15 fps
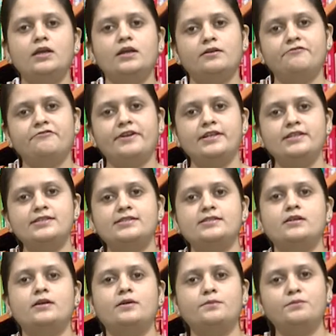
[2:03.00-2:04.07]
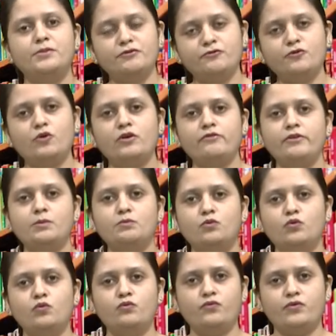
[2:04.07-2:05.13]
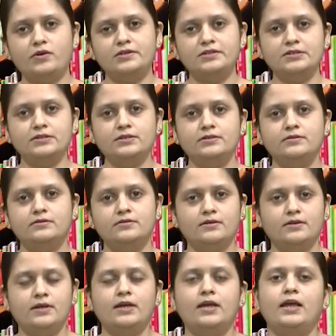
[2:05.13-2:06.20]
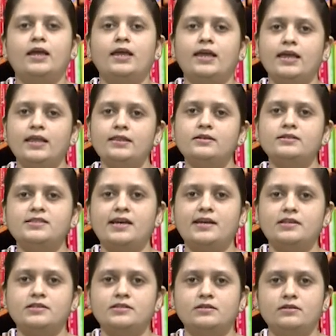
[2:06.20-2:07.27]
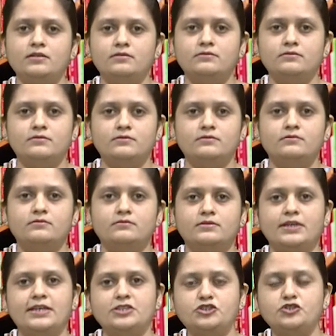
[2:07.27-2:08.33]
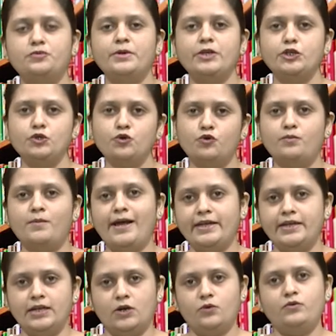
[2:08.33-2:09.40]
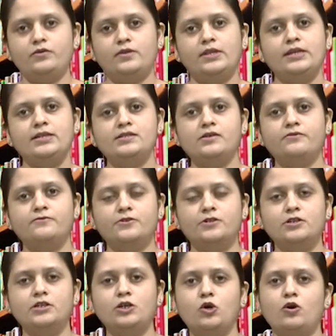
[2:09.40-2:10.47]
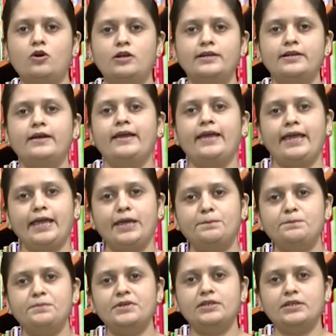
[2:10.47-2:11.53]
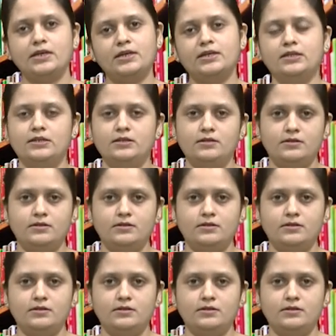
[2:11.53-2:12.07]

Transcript: Friends, before we move further, in the title, as you may know by now, there is a word called empirical.